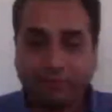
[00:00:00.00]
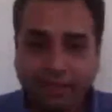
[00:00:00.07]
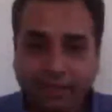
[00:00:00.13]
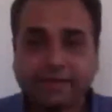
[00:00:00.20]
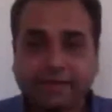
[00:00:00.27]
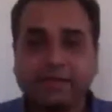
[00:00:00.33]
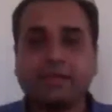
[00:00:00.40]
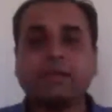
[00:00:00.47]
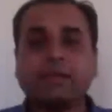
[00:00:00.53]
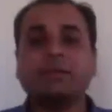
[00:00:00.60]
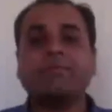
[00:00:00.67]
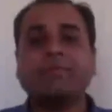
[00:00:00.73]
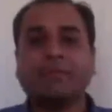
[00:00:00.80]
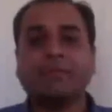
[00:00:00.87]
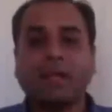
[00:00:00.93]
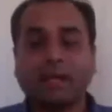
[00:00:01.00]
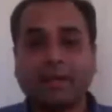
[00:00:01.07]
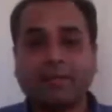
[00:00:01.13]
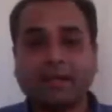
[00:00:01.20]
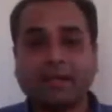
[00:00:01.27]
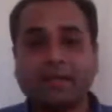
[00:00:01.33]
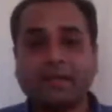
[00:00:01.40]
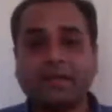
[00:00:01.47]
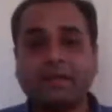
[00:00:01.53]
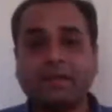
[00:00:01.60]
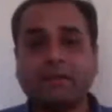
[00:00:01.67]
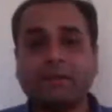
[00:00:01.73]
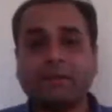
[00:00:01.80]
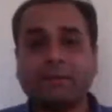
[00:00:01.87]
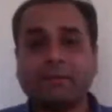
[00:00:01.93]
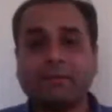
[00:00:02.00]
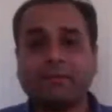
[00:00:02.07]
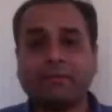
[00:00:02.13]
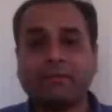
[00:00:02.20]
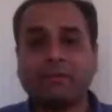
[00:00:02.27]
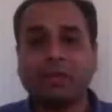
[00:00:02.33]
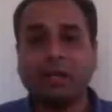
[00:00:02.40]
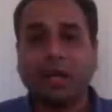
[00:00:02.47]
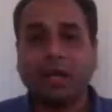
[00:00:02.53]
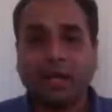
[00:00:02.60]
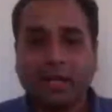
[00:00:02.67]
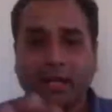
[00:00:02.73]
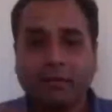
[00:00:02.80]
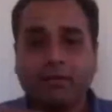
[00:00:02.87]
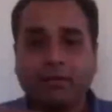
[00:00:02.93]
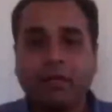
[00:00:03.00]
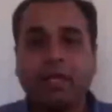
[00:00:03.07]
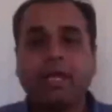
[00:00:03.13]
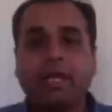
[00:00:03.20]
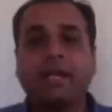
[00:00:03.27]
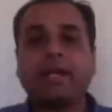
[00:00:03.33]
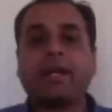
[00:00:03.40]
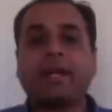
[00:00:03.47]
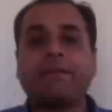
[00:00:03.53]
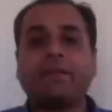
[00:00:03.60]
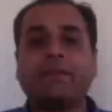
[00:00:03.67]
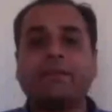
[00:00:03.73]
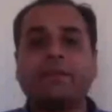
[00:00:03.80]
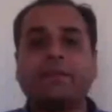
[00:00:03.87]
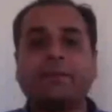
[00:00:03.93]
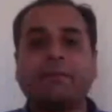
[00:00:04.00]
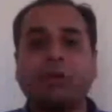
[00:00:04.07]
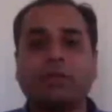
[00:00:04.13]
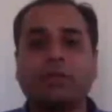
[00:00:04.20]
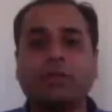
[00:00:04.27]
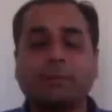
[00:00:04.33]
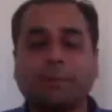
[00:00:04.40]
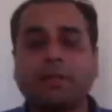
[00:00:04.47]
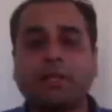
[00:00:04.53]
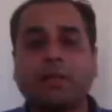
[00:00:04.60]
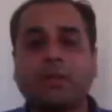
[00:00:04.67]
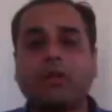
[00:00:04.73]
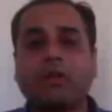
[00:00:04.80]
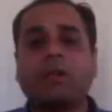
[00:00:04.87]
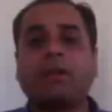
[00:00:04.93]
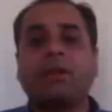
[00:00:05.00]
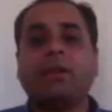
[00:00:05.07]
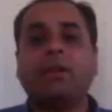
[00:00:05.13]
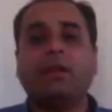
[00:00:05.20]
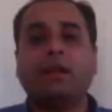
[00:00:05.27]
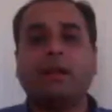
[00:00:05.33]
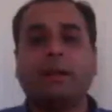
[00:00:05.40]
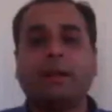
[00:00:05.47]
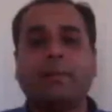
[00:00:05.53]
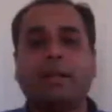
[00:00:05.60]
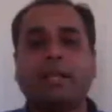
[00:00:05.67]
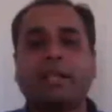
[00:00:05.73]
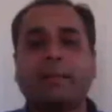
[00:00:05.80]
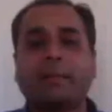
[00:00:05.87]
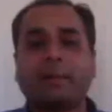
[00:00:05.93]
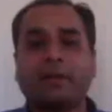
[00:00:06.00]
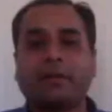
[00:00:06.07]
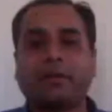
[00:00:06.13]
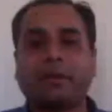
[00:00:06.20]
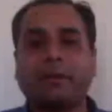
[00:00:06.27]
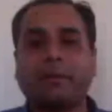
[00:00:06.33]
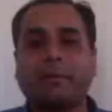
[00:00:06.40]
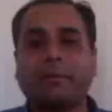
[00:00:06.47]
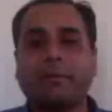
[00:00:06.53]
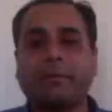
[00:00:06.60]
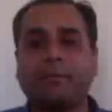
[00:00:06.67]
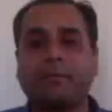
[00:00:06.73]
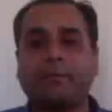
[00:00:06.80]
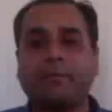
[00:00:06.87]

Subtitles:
And when I see the References, I have 8 references for this particular remedy expression.